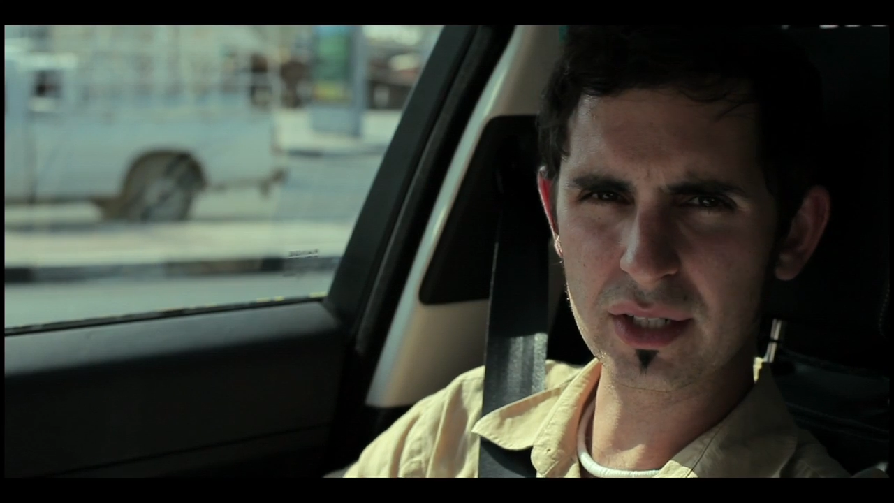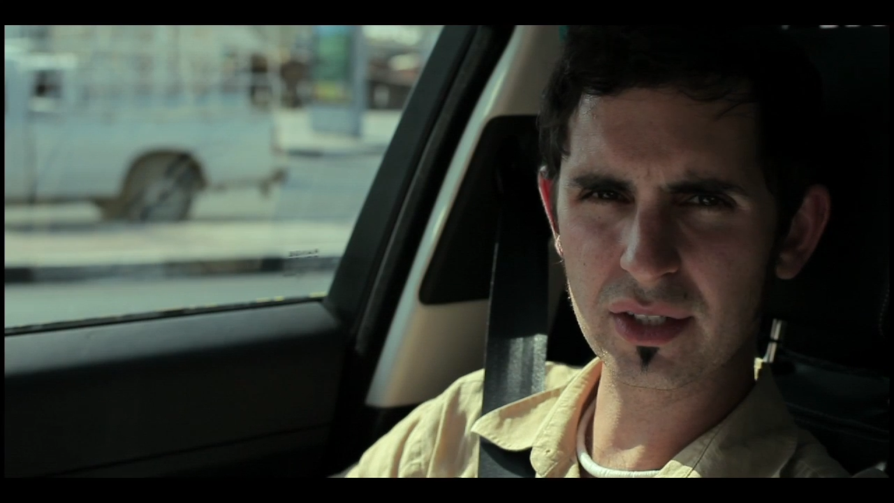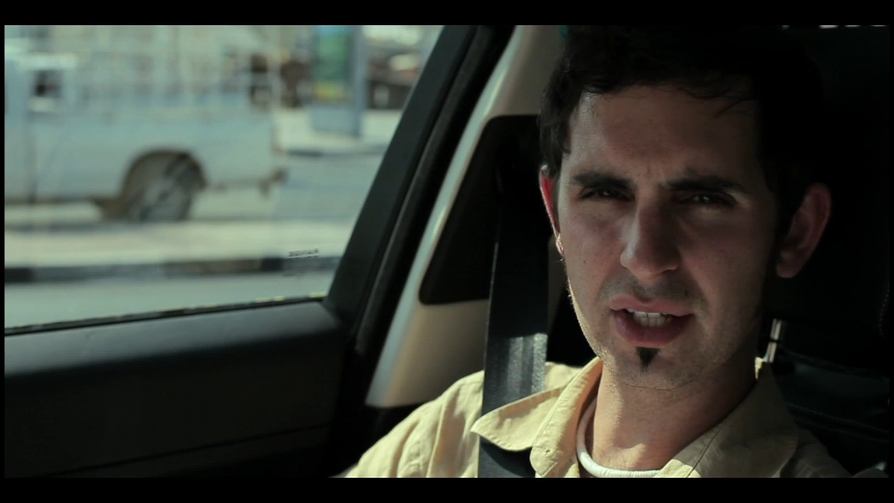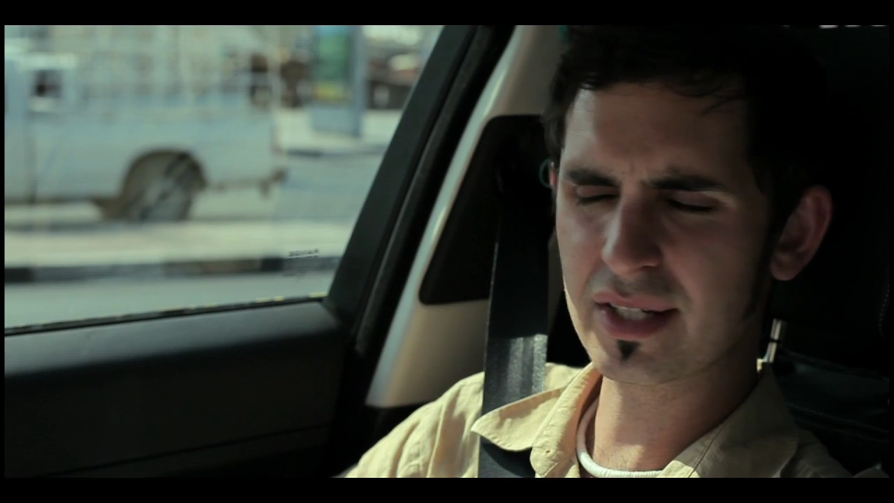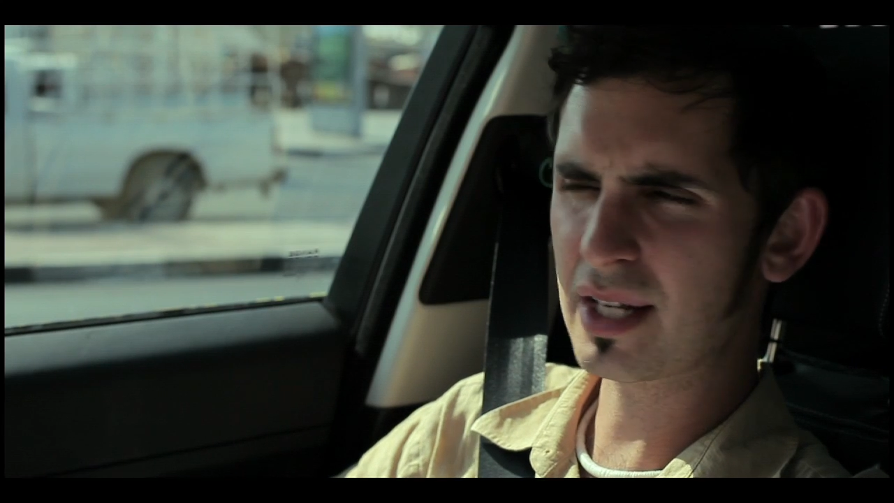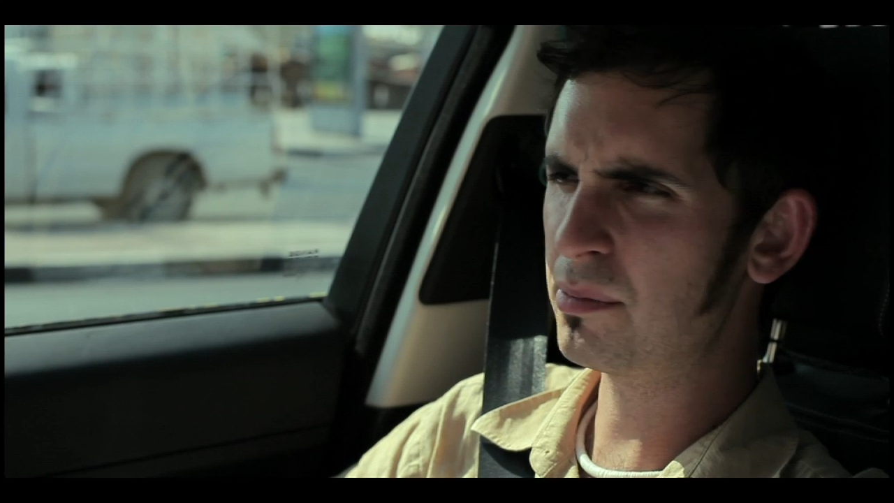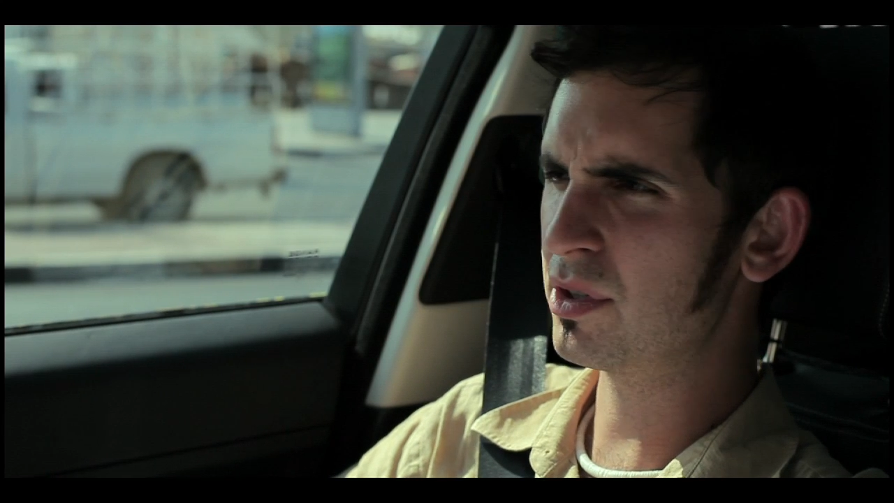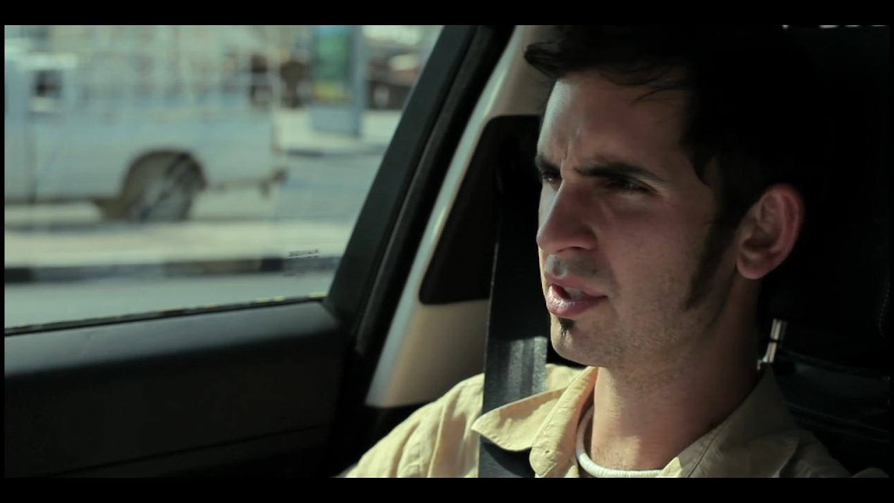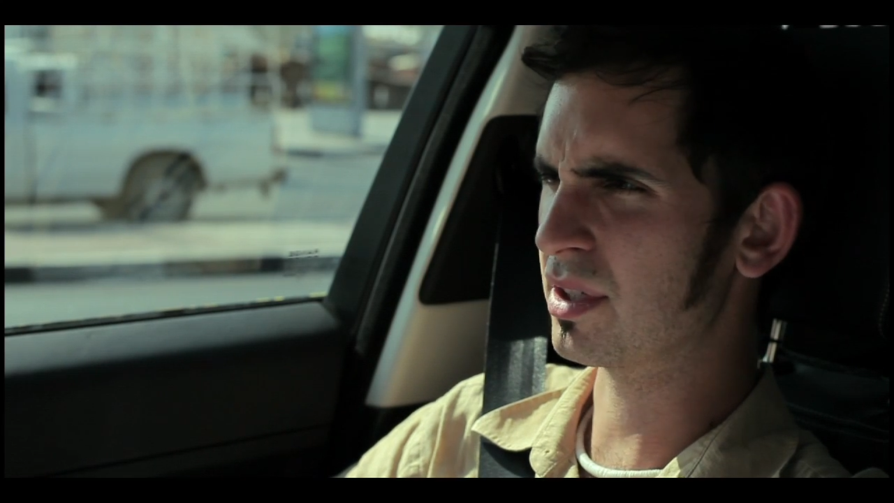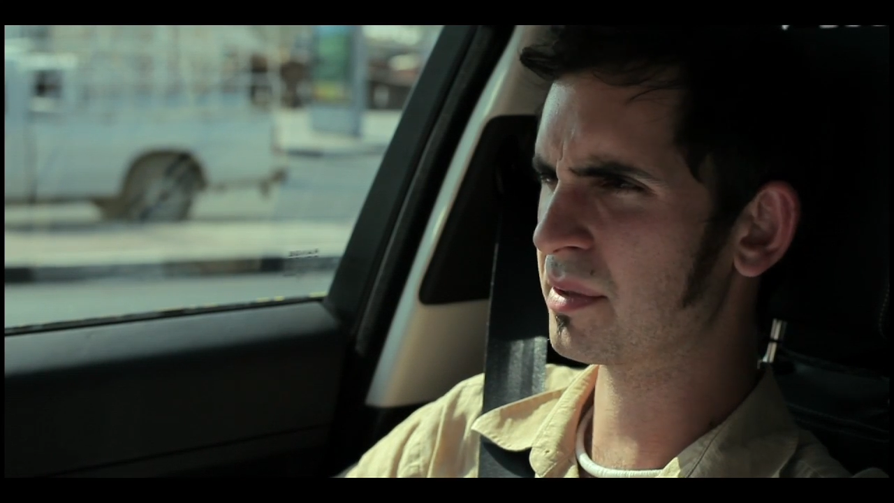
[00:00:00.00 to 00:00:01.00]
under these
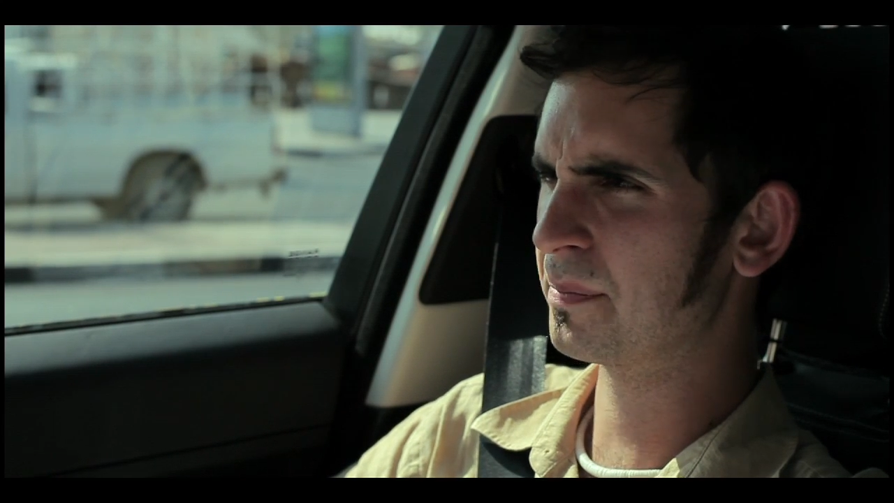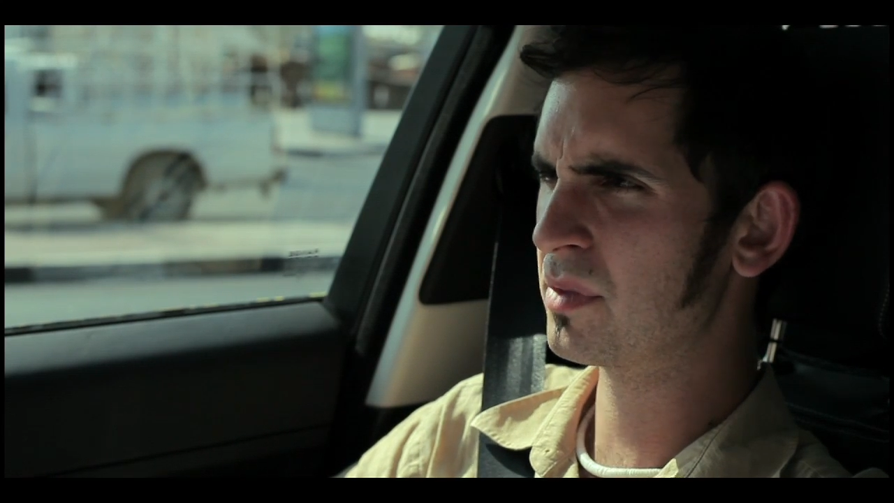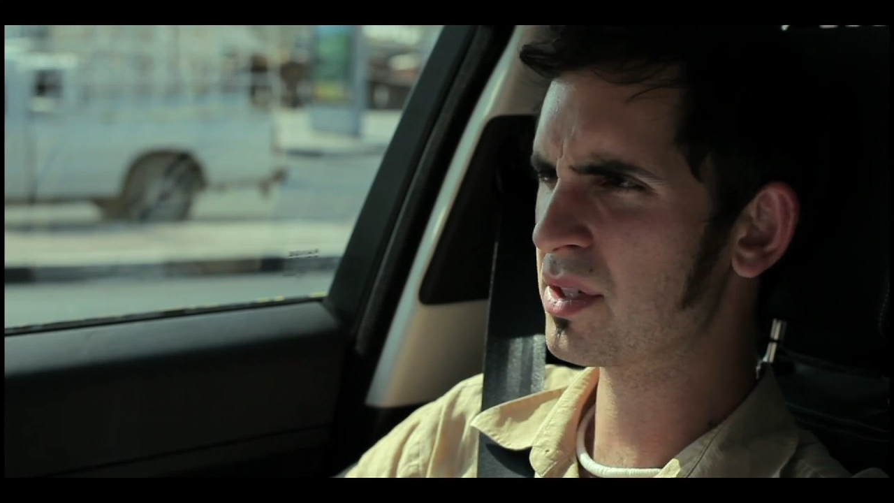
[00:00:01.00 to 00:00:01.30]
temperatures.